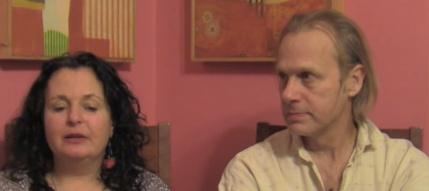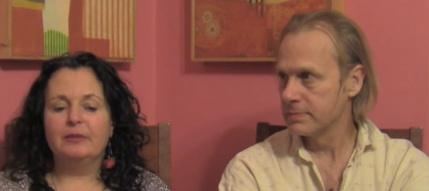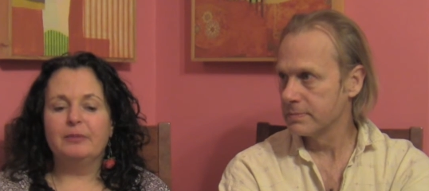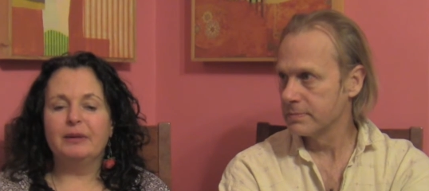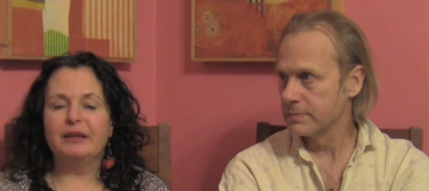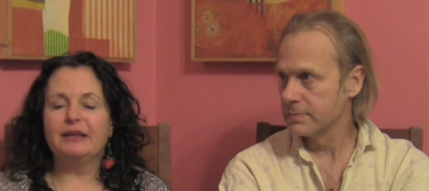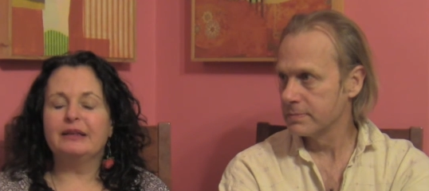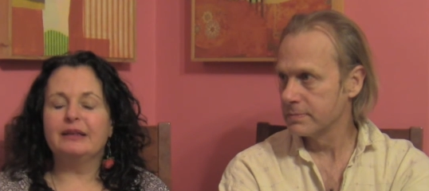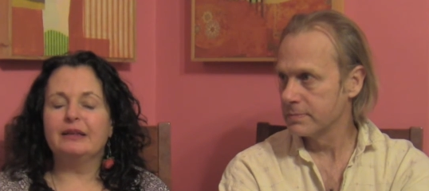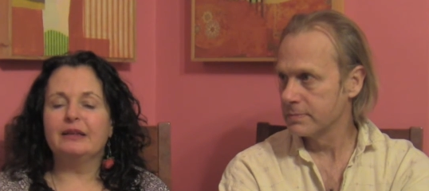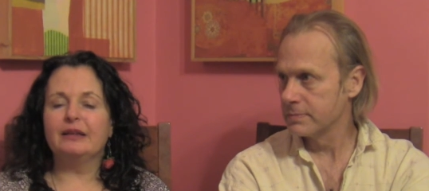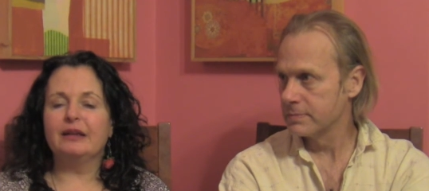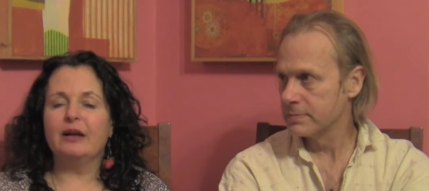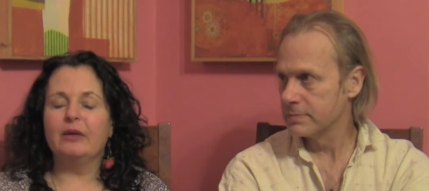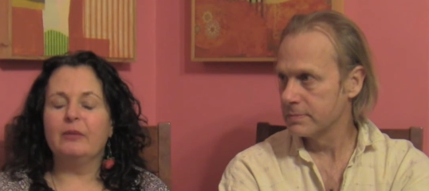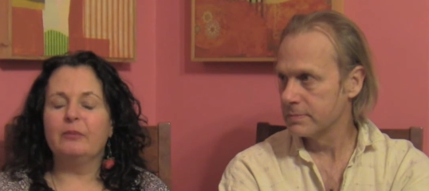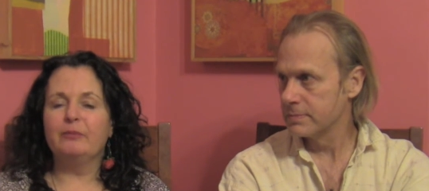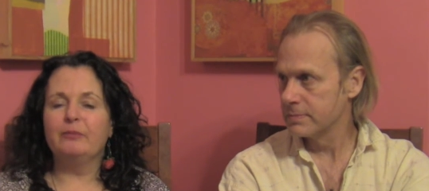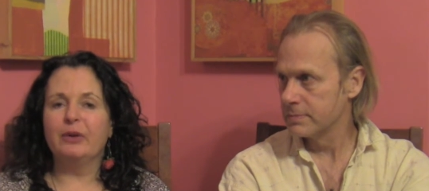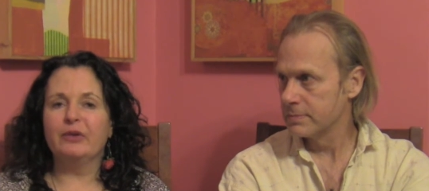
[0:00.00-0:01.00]
Speaker 1: but
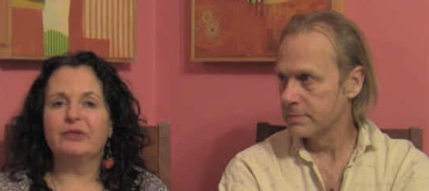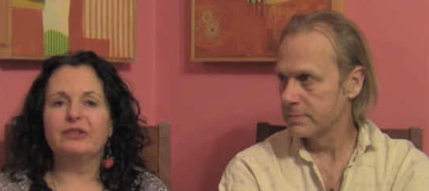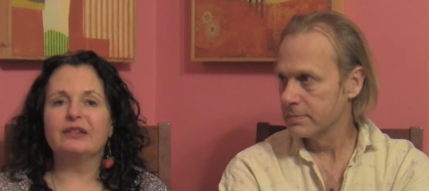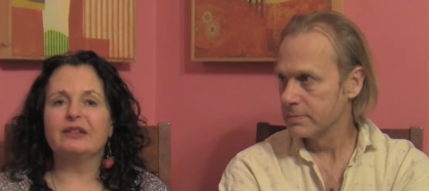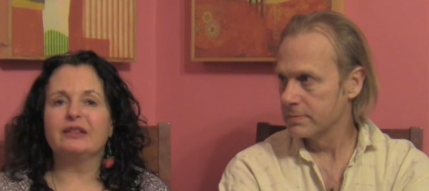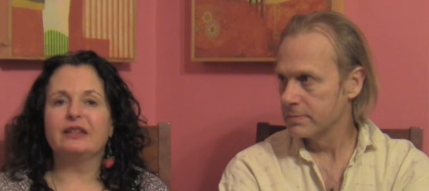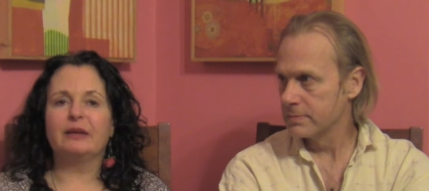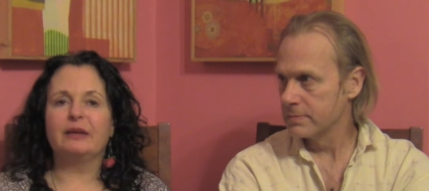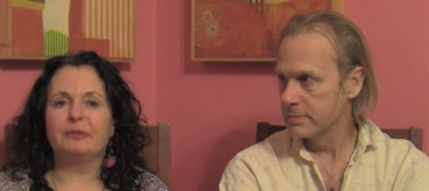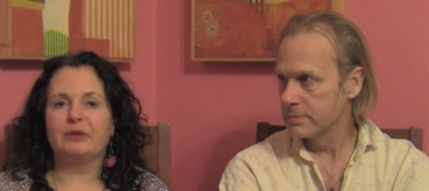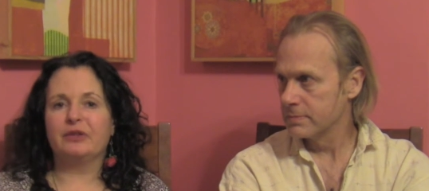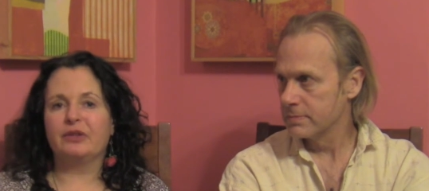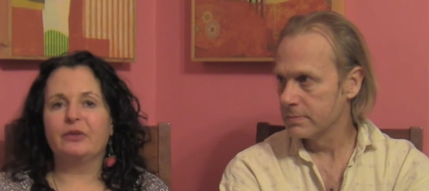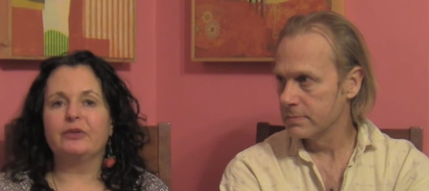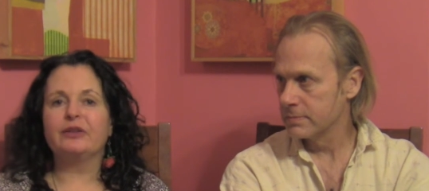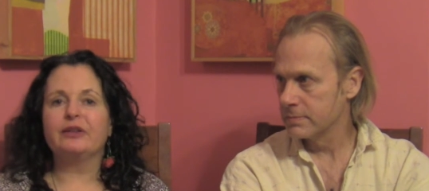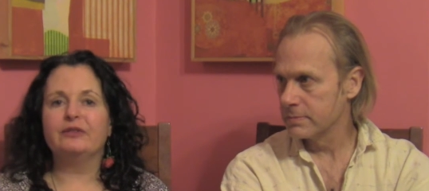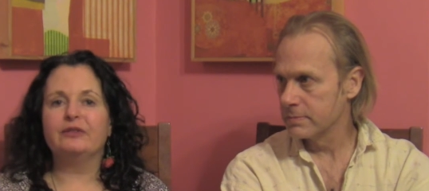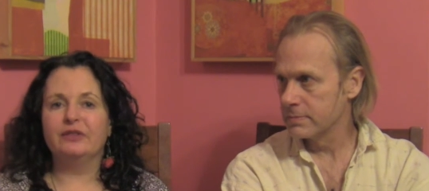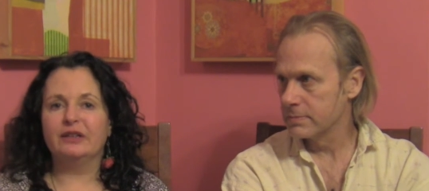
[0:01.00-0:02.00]
most of them are the
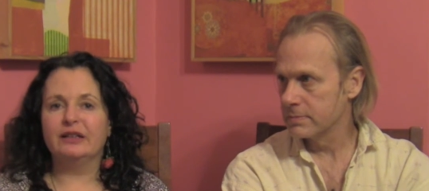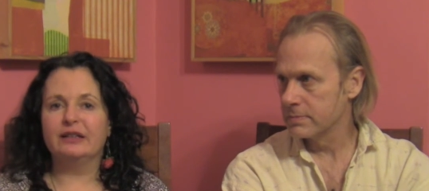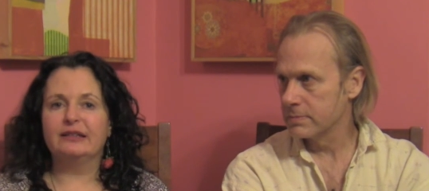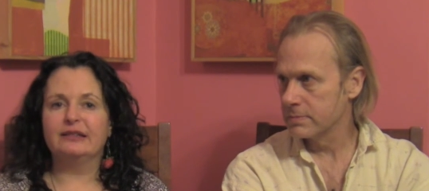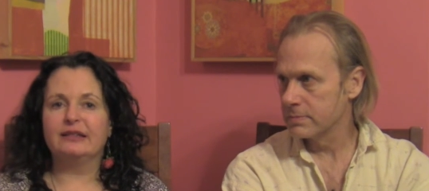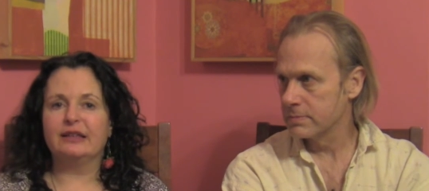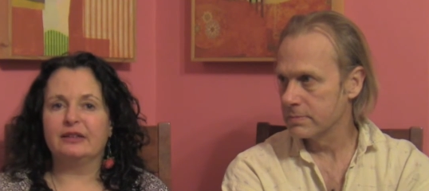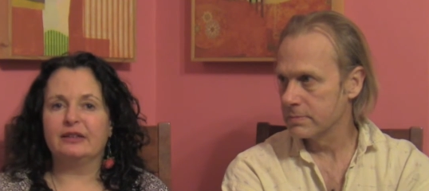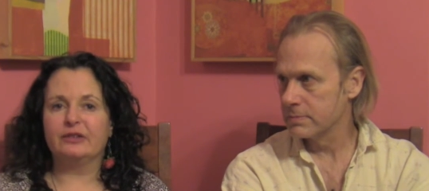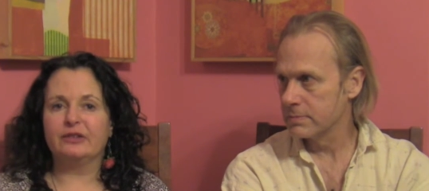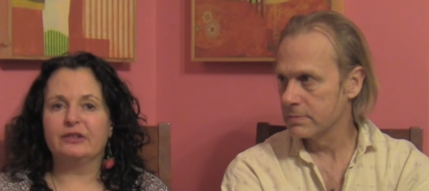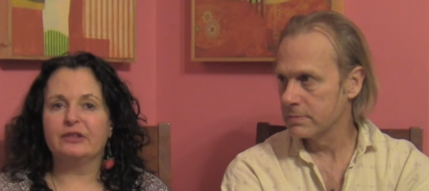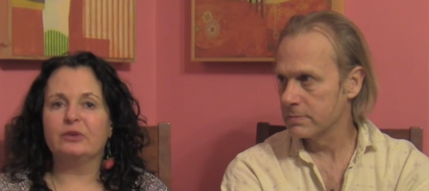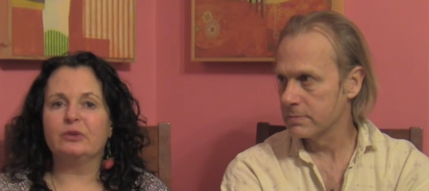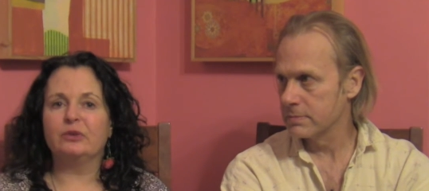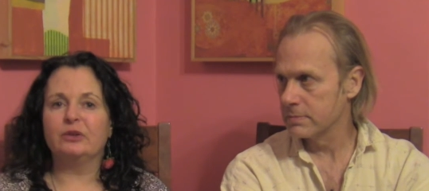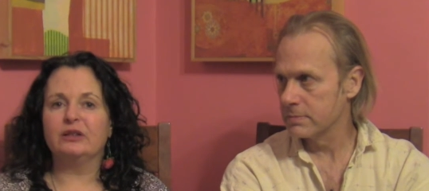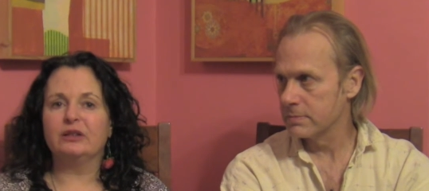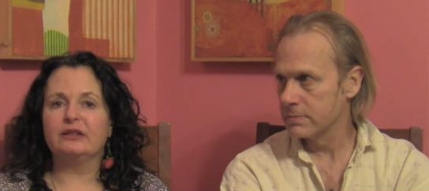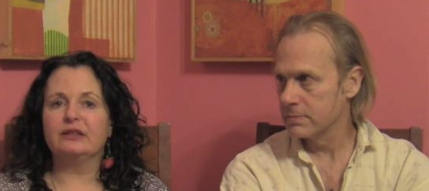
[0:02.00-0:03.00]
only vegans at their
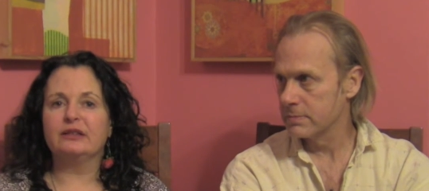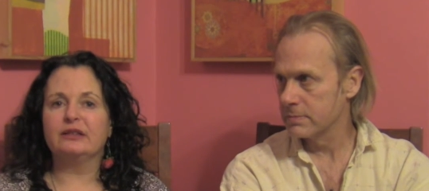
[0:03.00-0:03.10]
schools